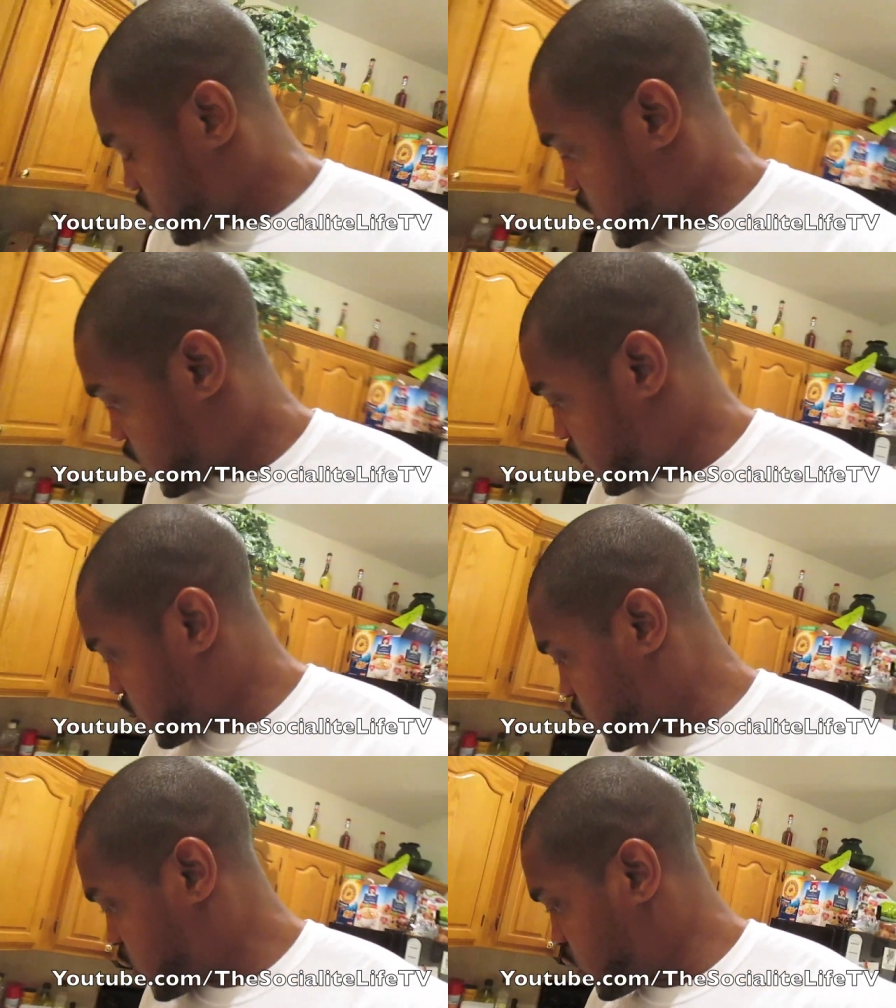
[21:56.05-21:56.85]
I
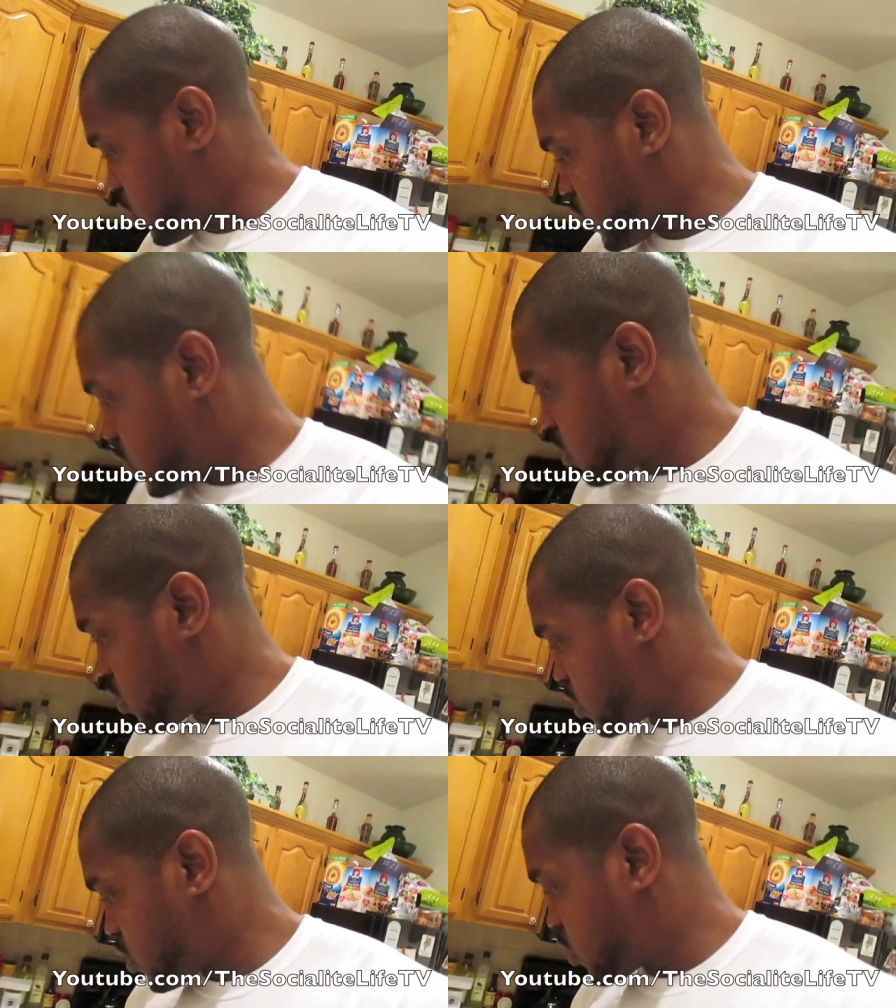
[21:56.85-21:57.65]
guess, you know,
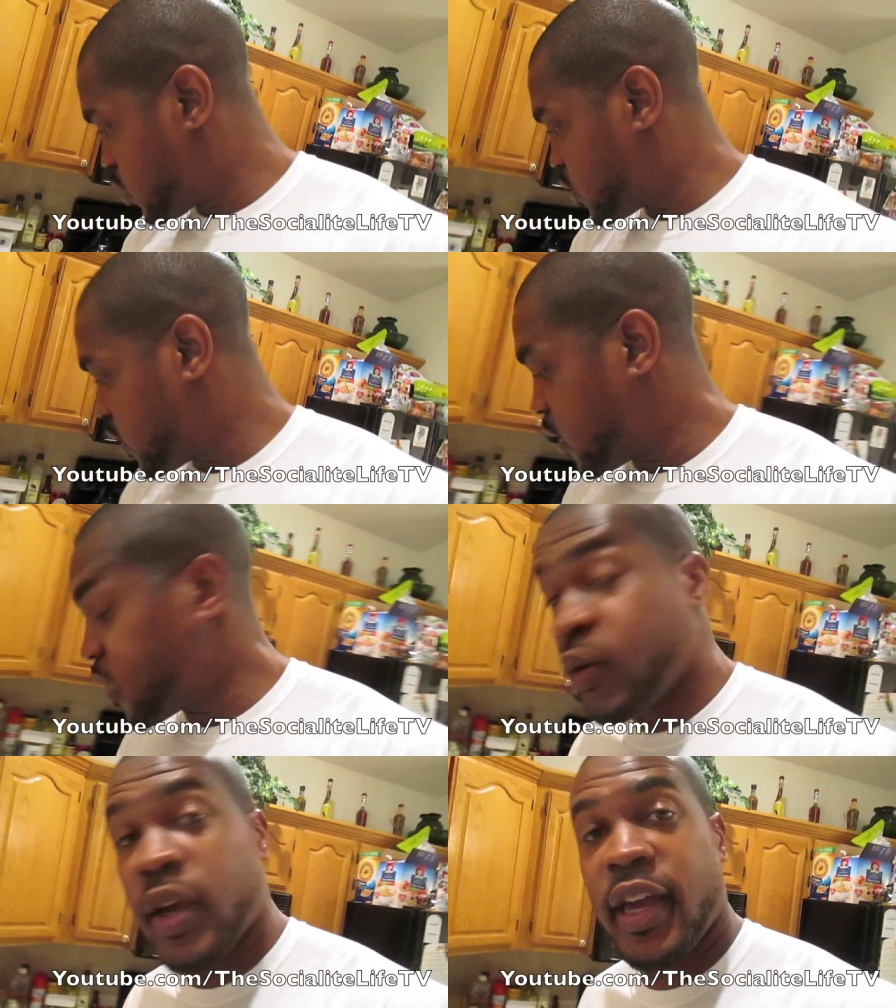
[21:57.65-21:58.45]
told
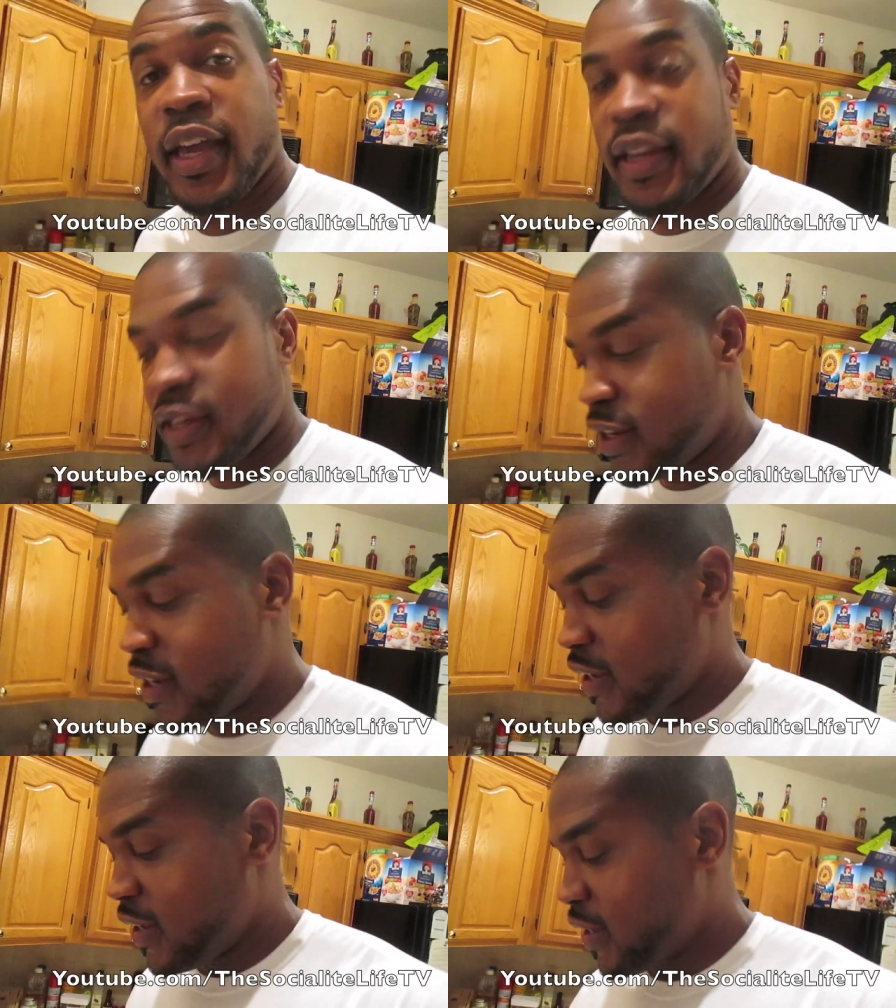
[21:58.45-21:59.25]
Sande go ahead and
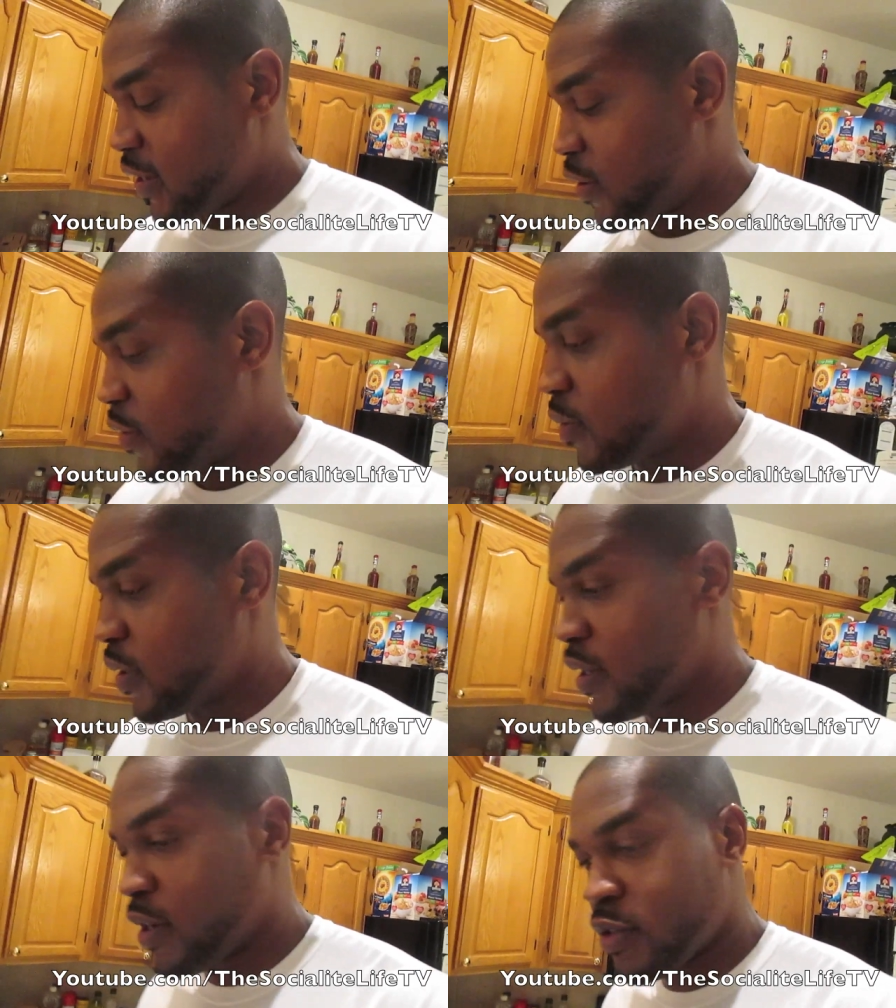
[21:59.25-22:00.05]
get her
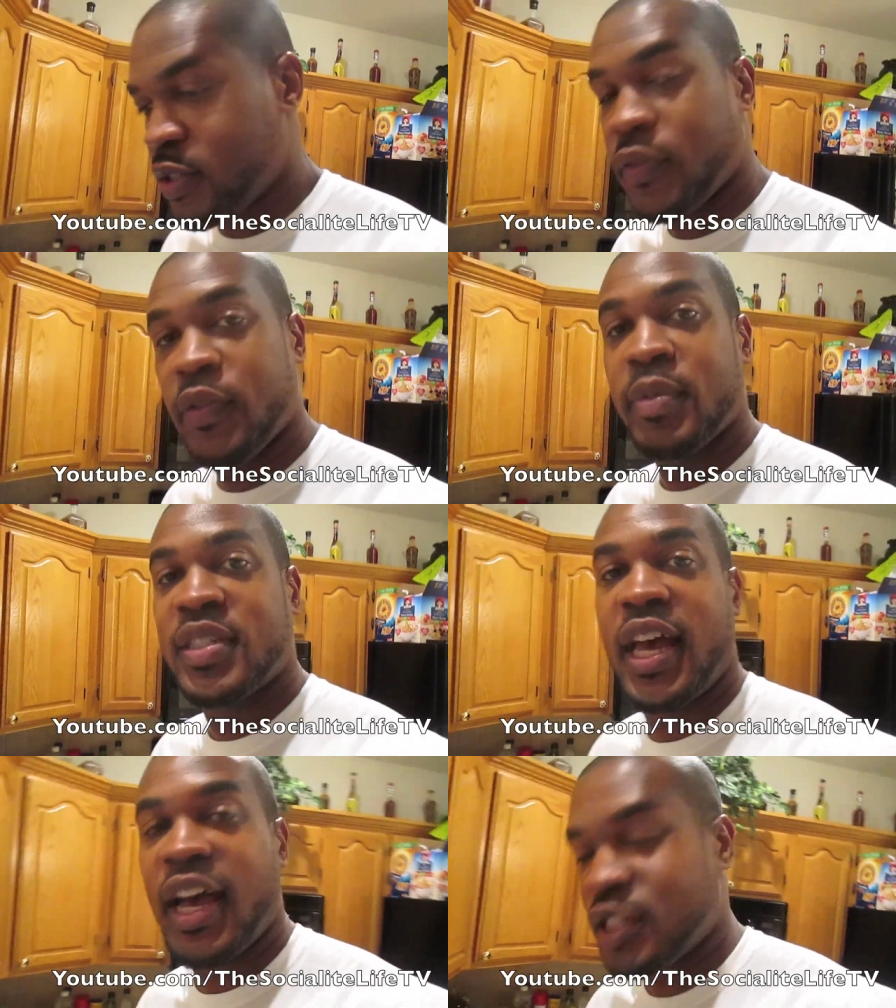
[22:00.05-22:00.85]
get herself a
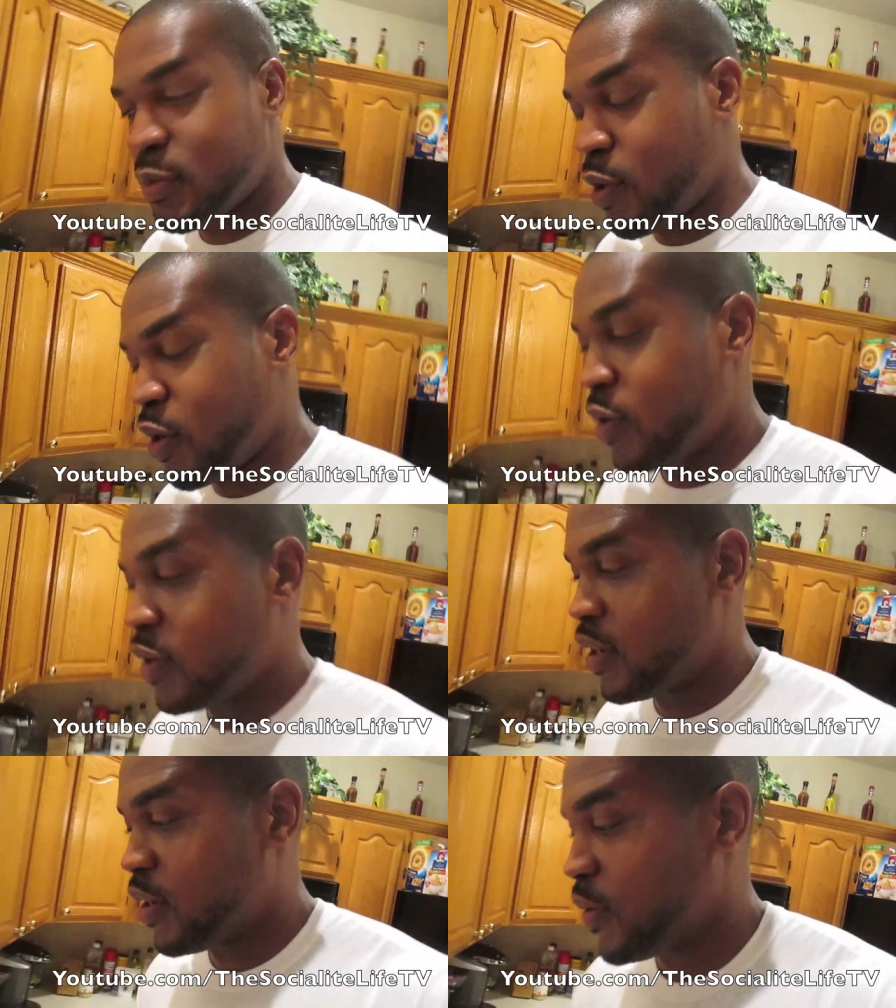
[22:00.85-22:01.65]
massage tomorrow,
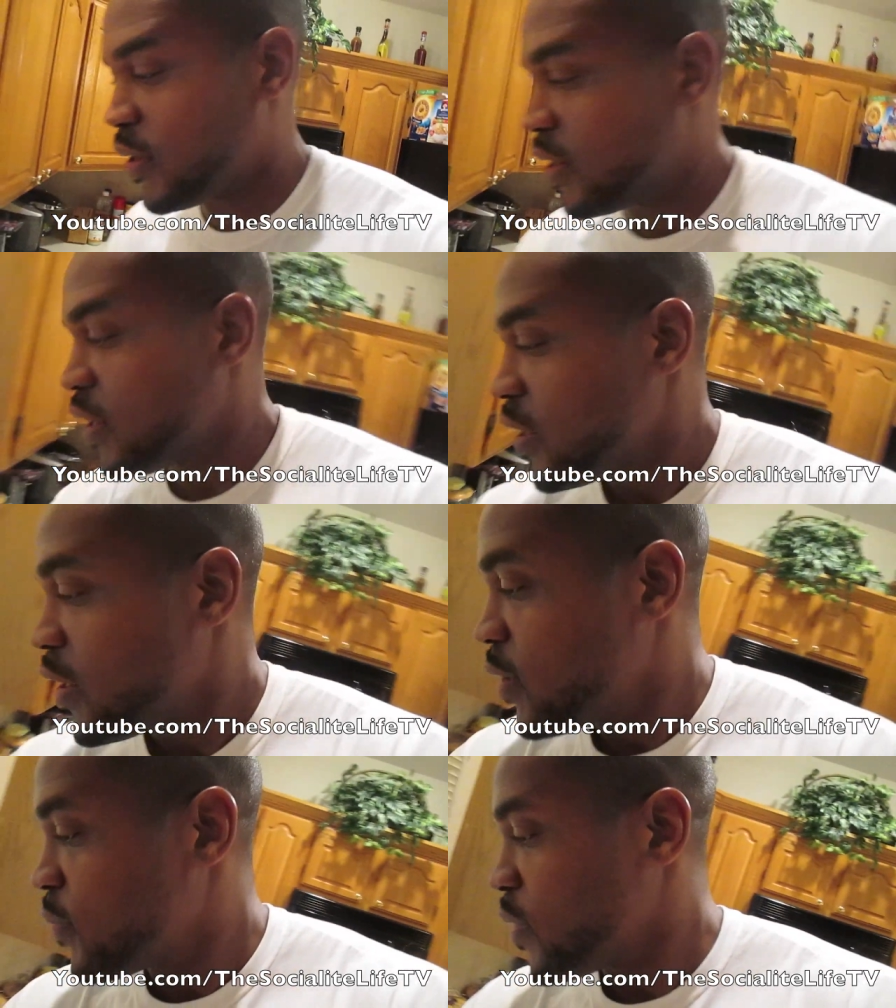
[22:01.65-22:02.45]
you know, and
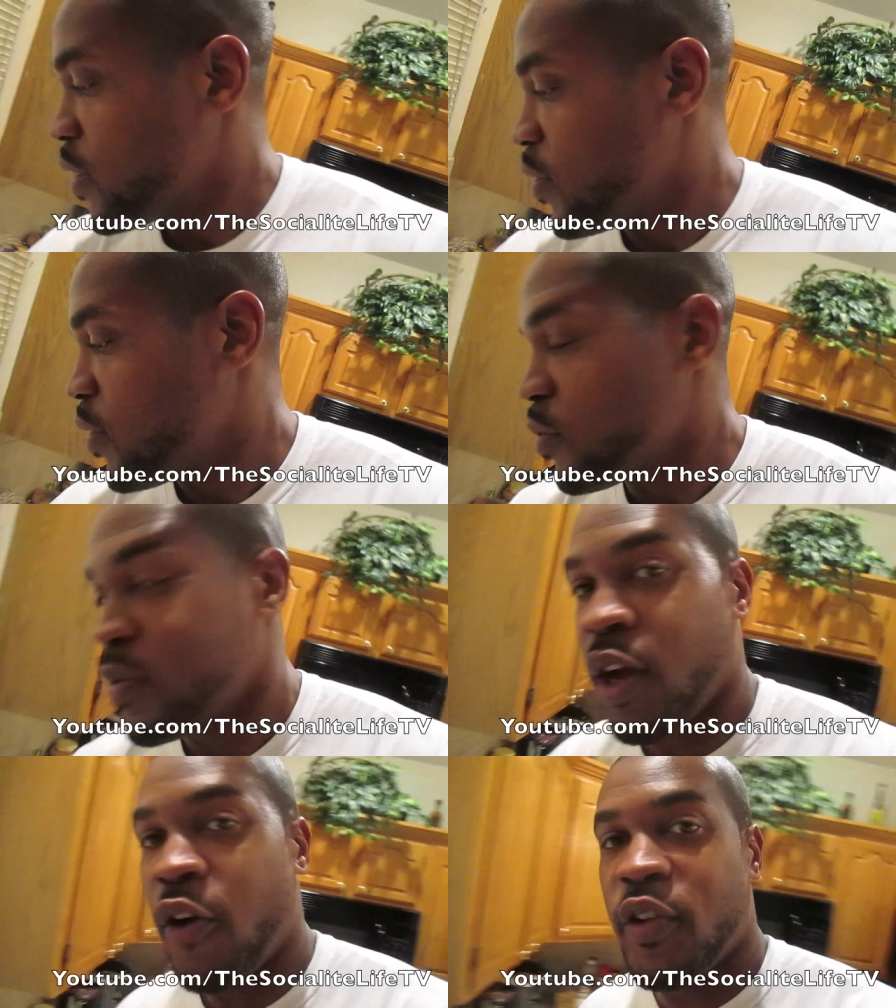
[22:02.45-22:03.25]
you know,
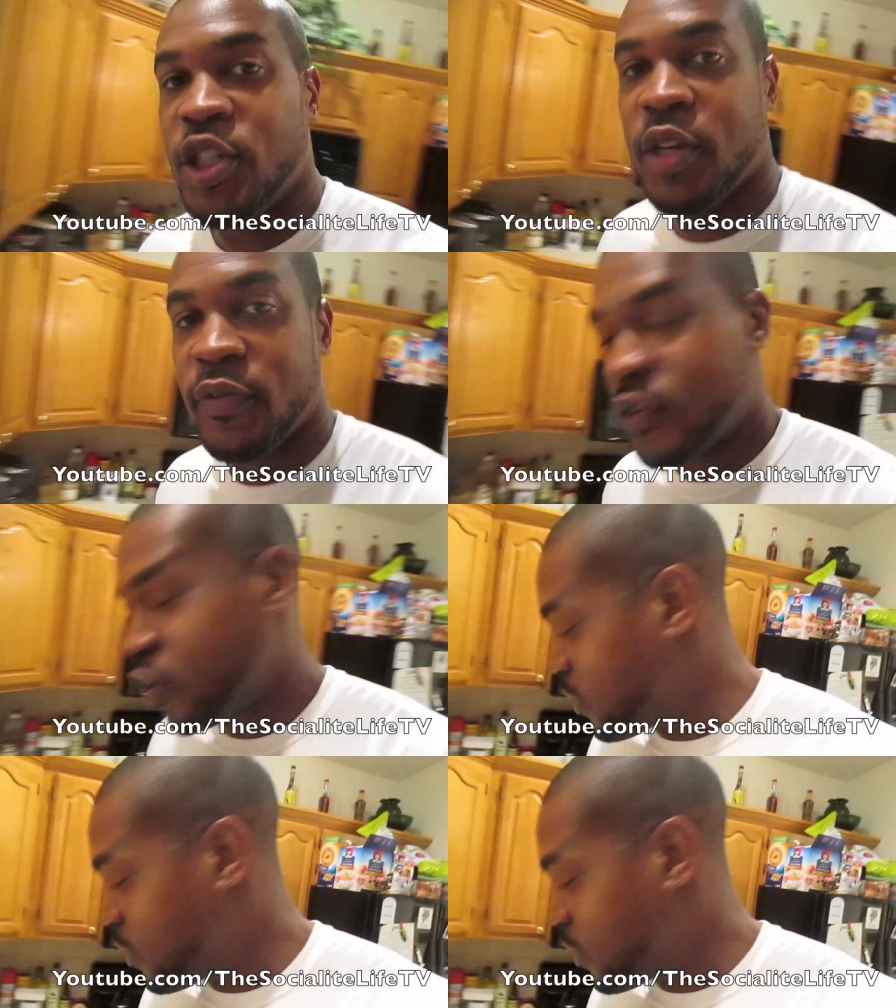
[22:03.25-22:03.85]
hopefully she can feel